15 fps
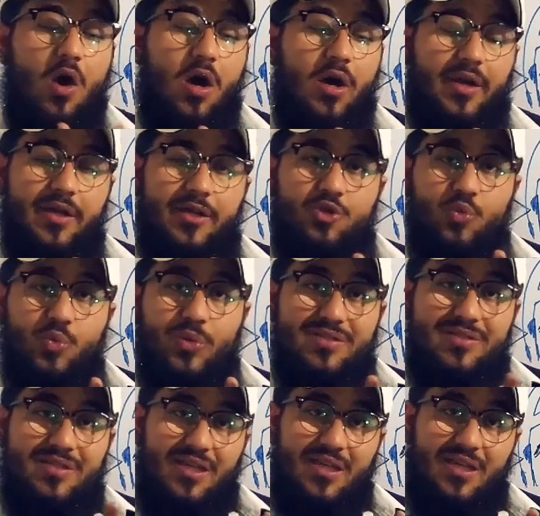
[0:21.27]
or
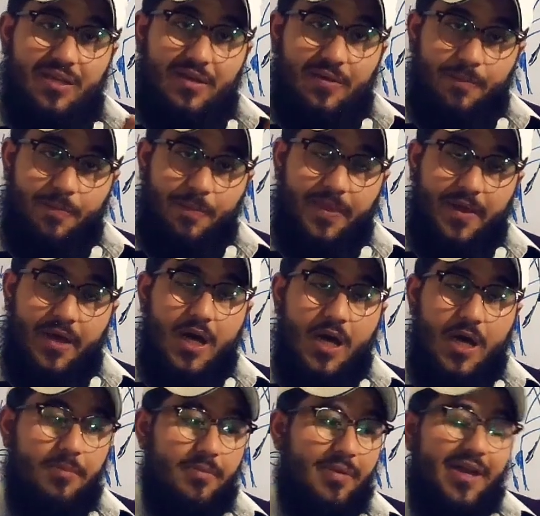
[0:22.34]
towards the
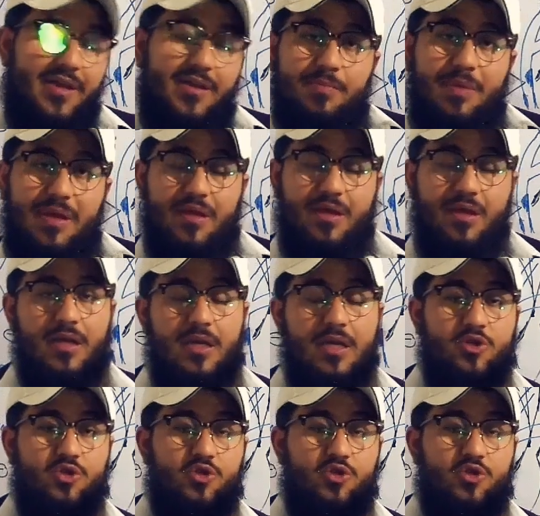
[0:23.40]
arm and the back.